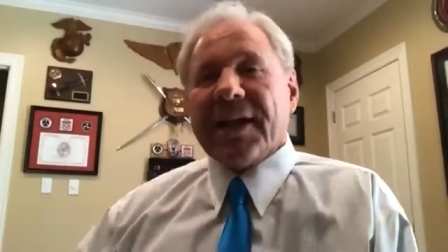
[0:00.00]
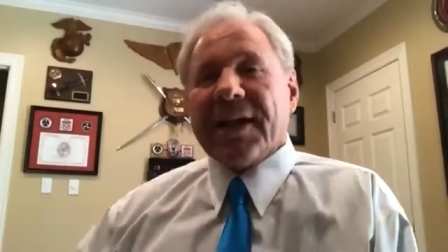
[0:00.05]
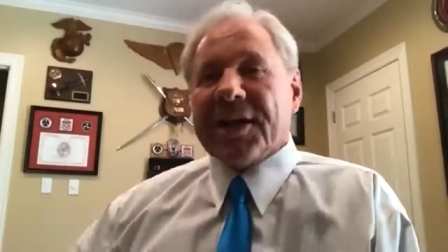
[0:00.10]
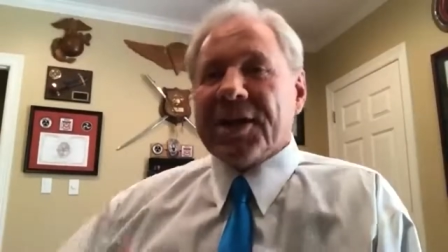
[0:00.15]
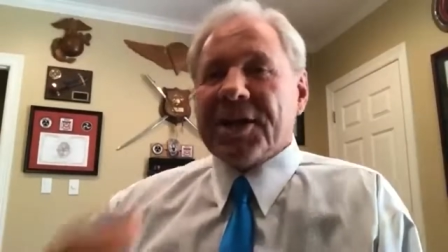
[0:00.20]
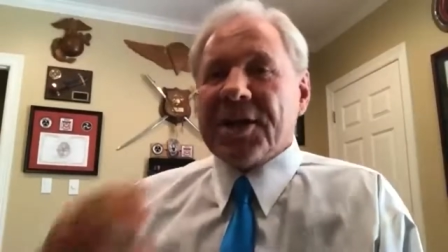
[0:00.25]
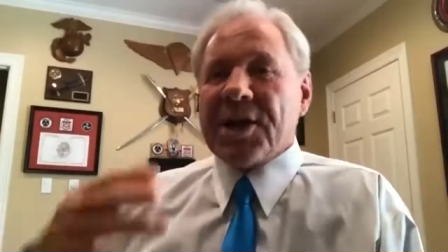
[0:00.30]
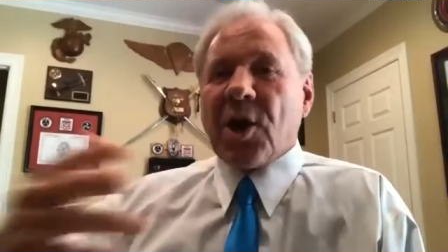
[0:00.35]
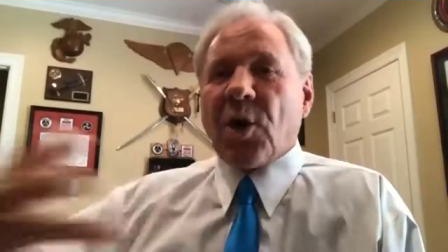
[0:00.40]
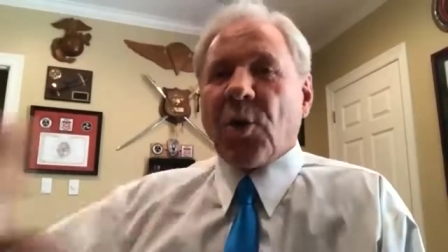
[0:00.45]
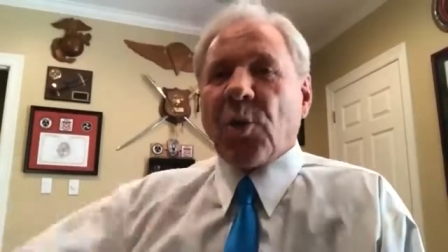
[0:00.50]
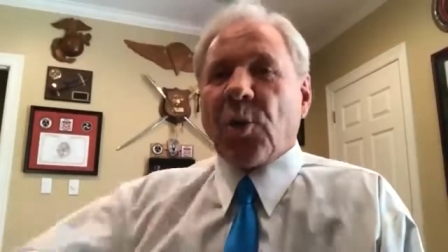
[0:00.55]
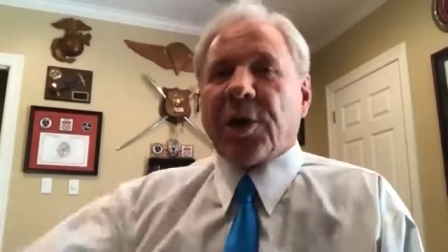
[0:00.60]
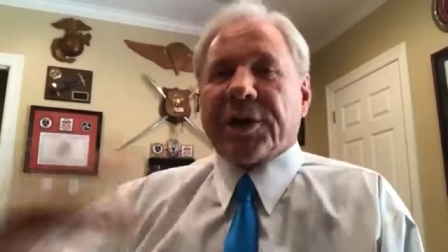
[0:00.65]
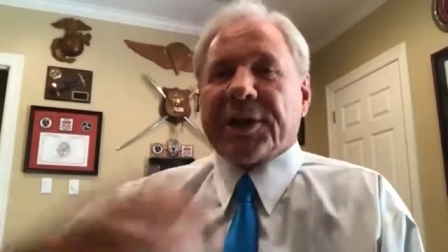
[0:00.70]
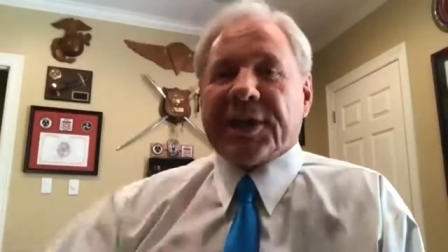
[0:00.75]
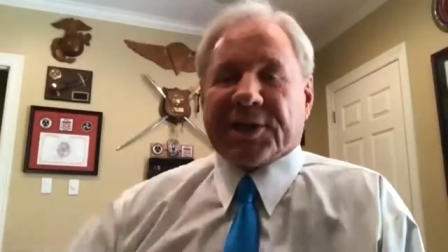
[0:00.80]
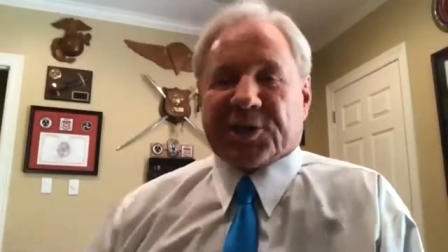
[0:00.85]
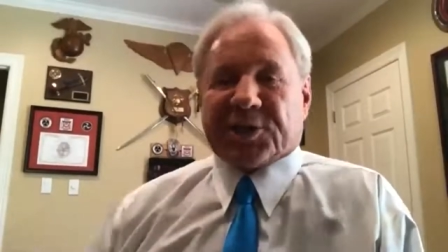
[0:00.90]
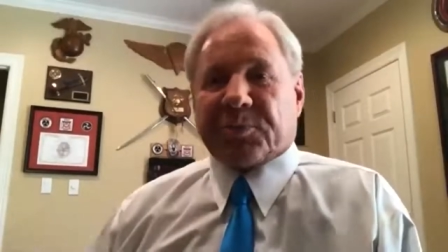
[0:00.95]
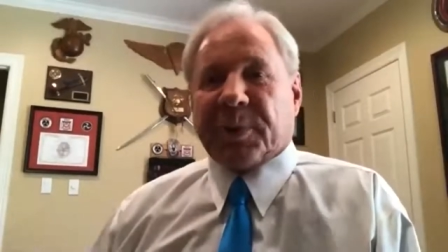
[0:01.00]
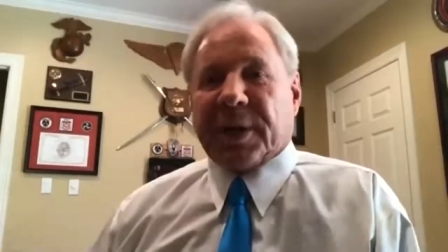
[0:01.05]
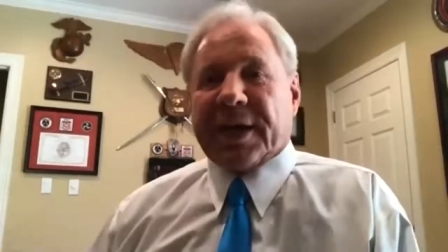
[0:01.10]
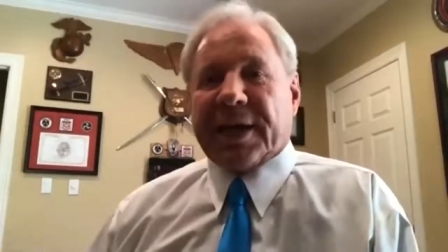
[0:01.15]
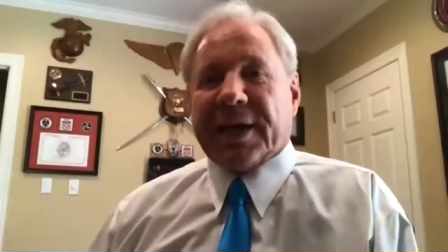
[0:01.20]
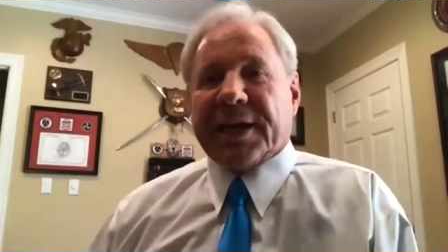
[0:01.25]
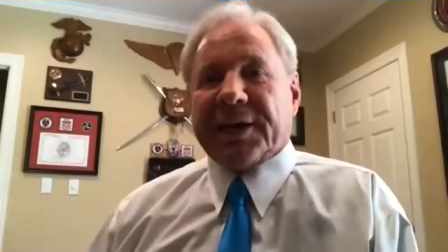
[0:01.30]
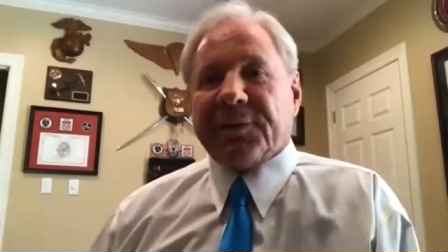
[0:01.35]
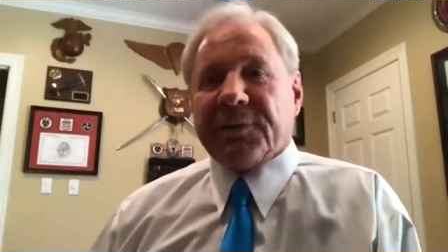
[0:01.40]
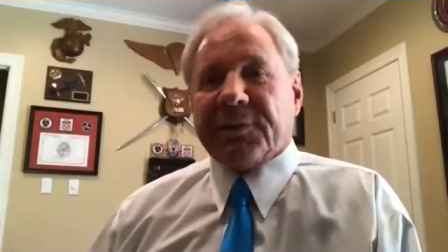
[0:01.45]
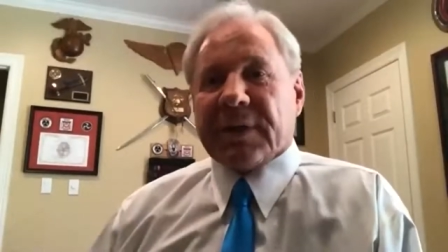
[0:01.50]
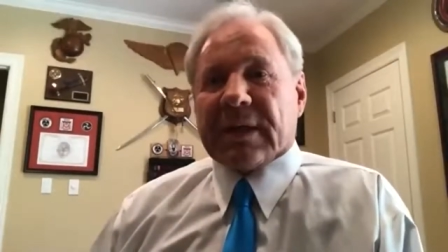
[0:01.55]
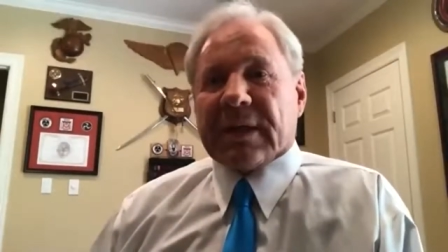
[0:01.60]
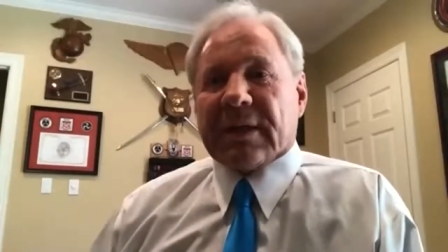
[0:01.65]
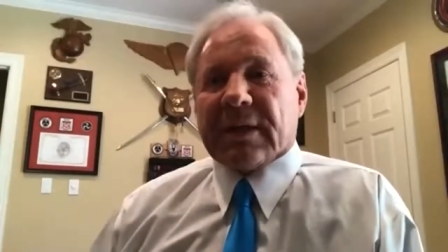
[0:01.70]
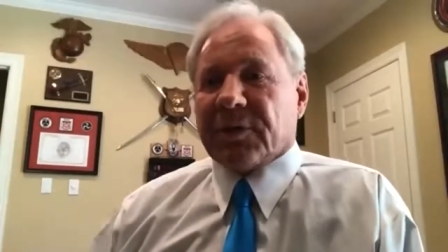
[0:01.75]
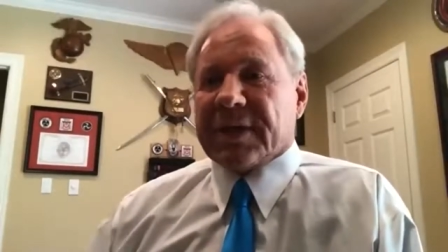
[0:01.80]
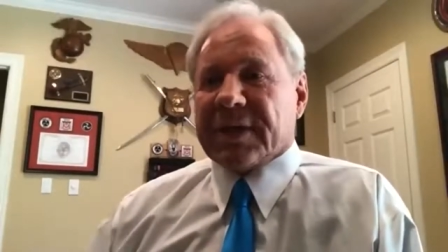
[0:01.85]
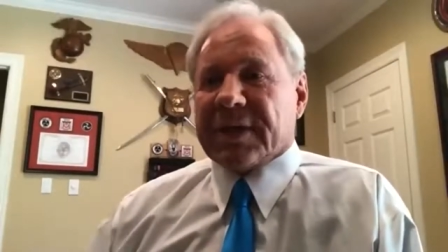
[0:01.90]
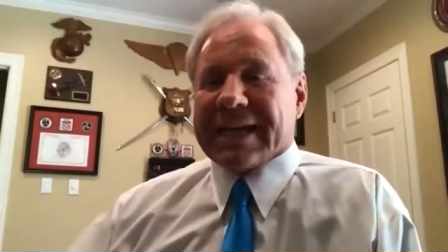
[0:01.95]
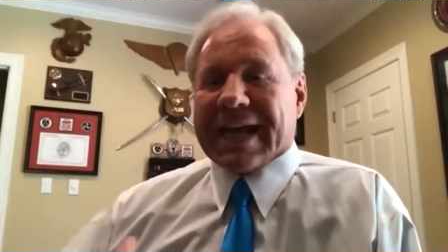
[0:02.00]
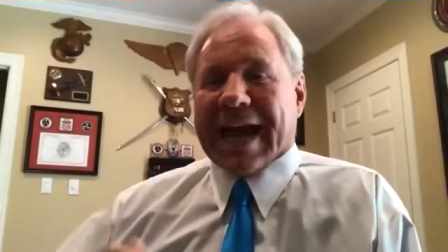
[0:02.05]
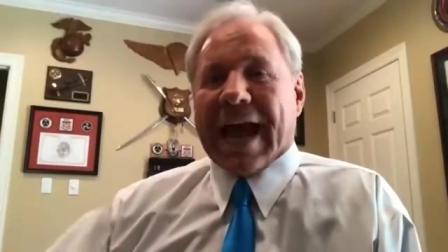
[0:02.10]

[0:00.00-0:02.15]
No one gets paid the